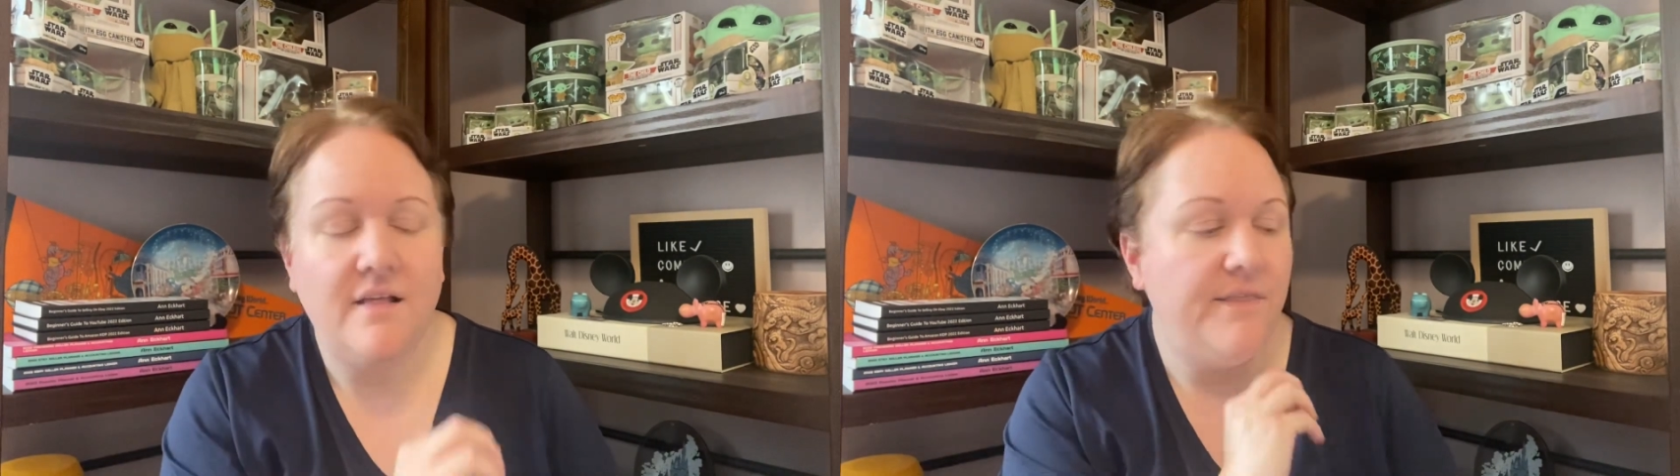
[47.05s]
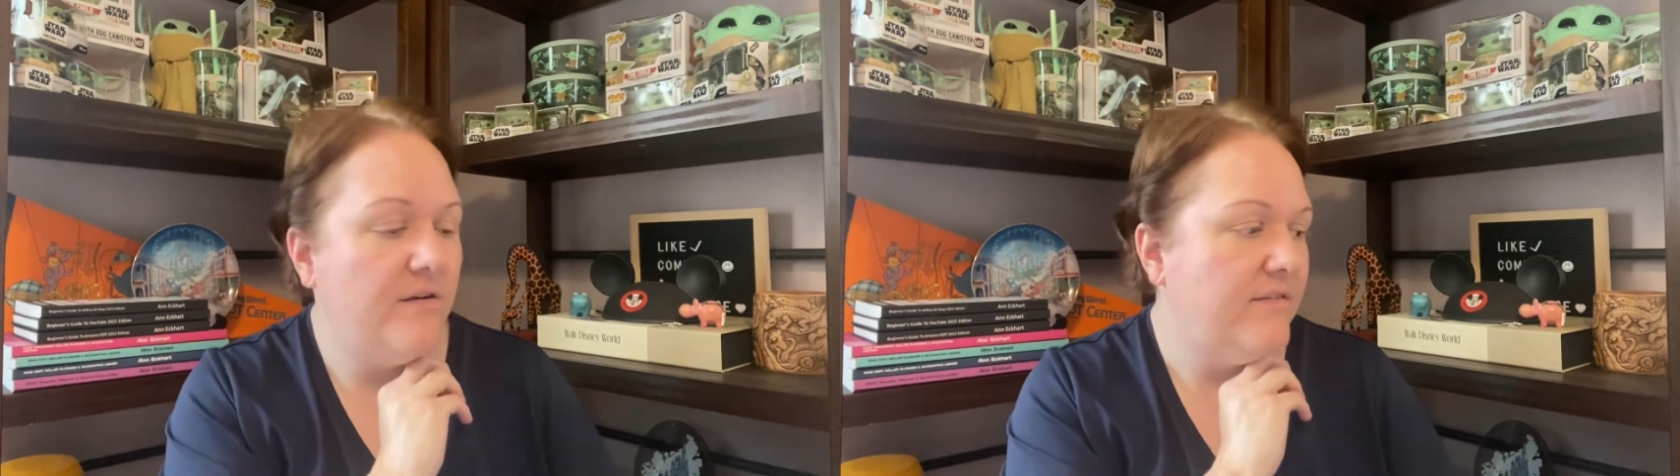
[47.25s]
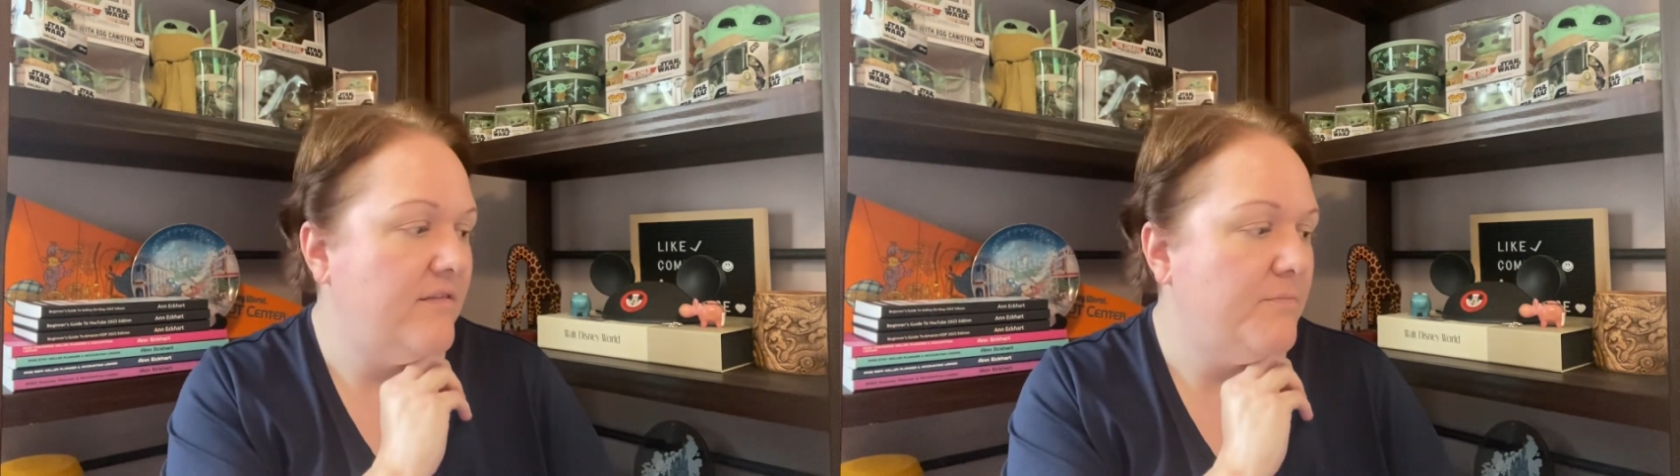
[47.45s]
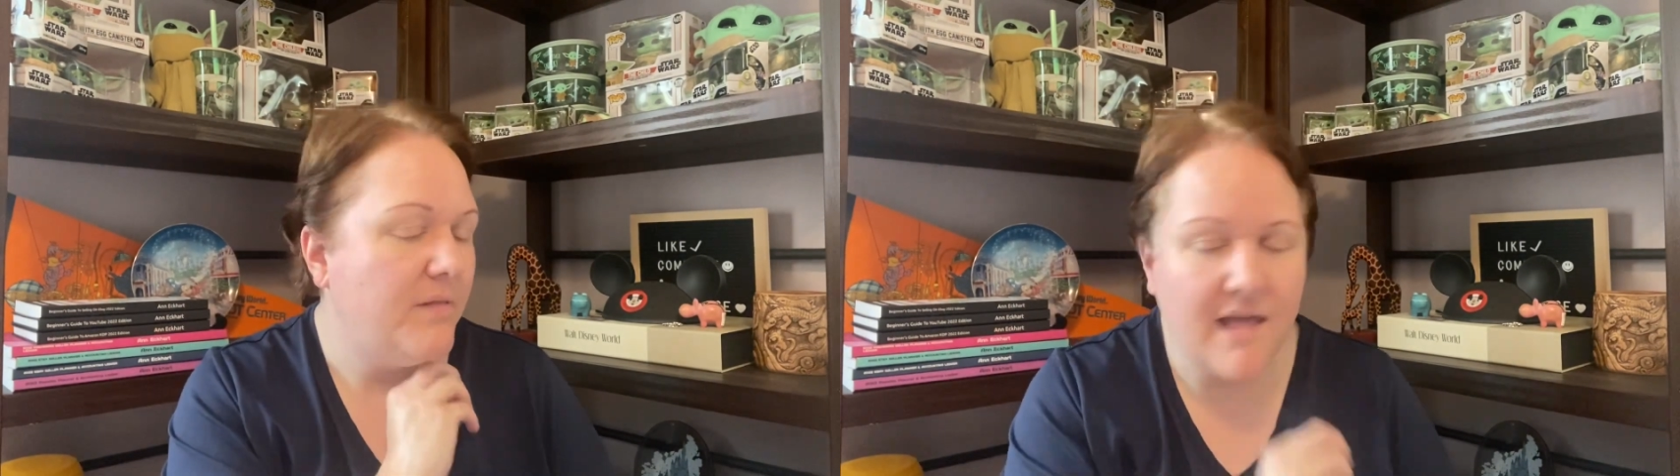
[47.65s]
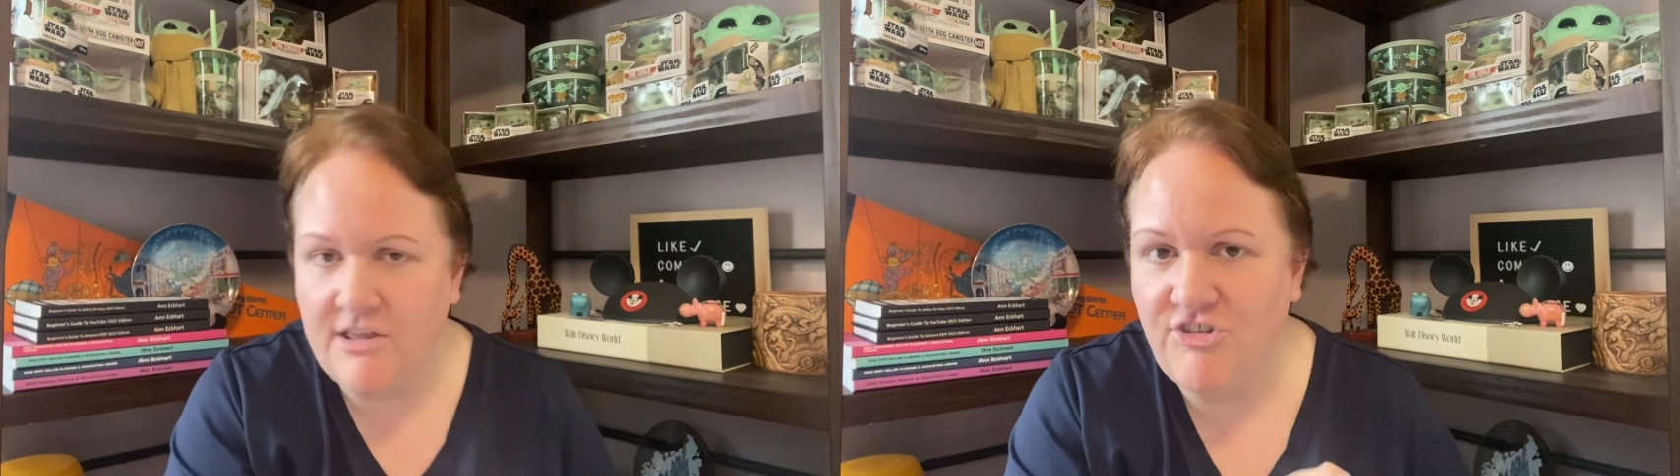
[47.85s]
There's a
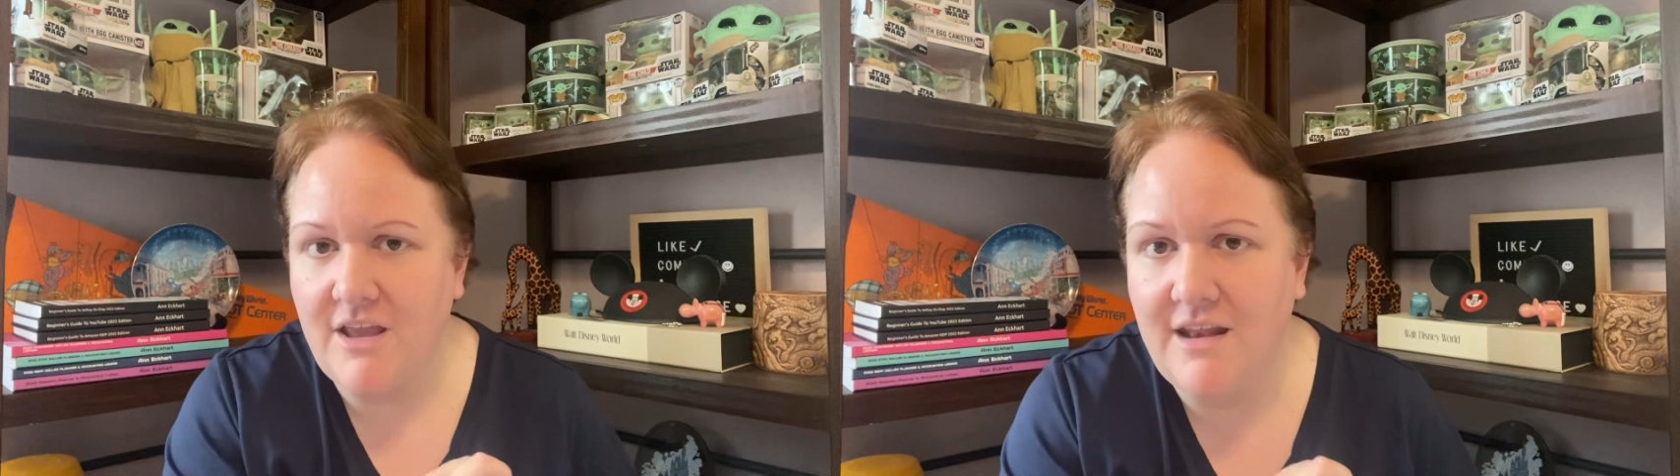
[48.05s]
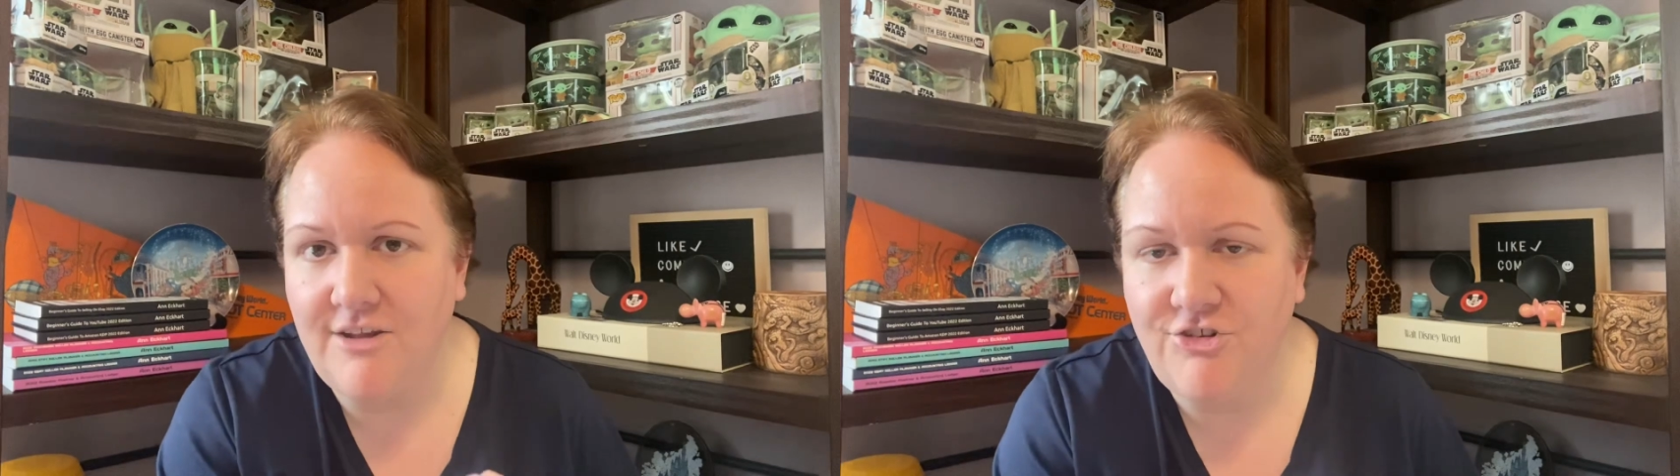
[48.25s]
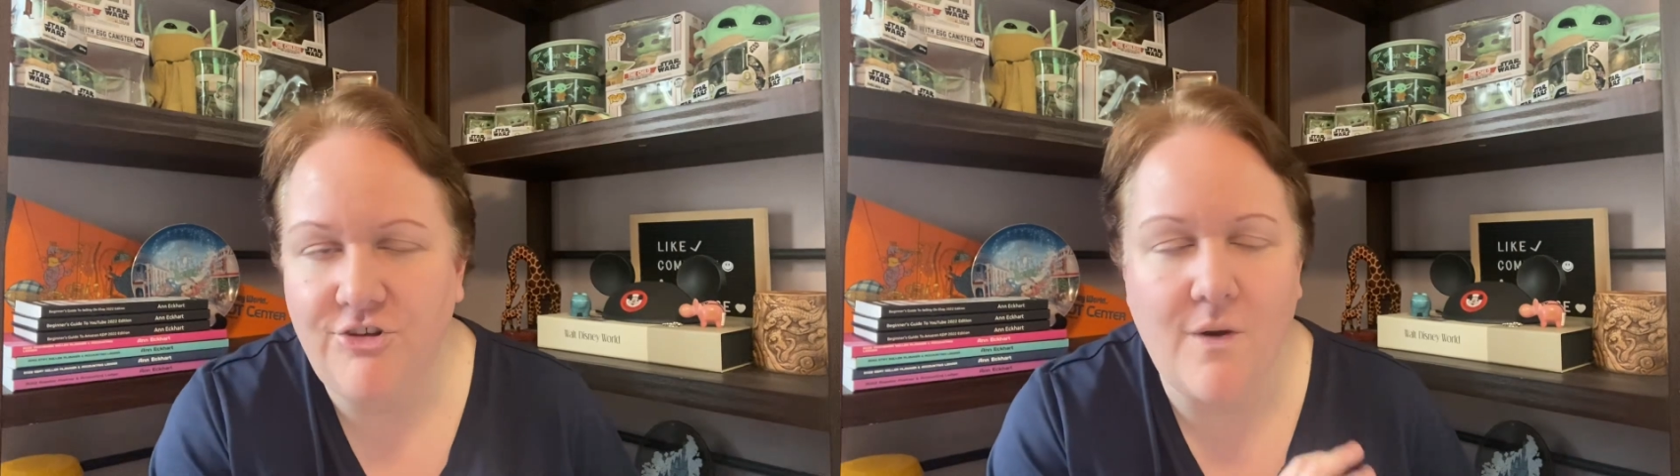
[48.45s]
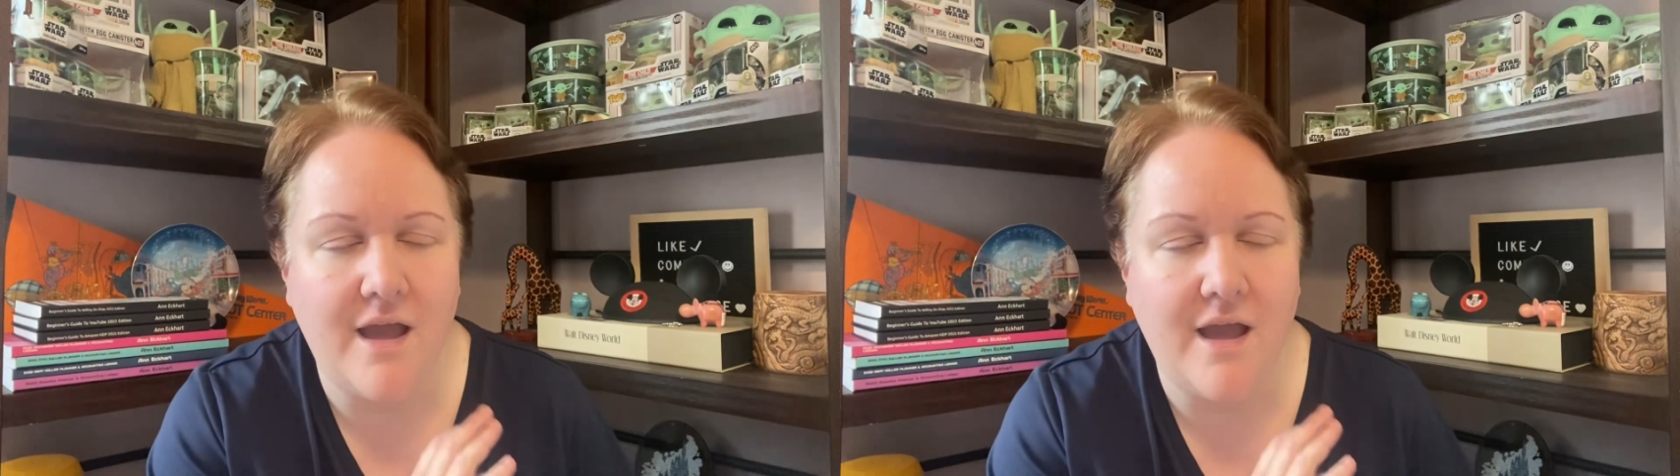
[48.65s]
supply chain issue.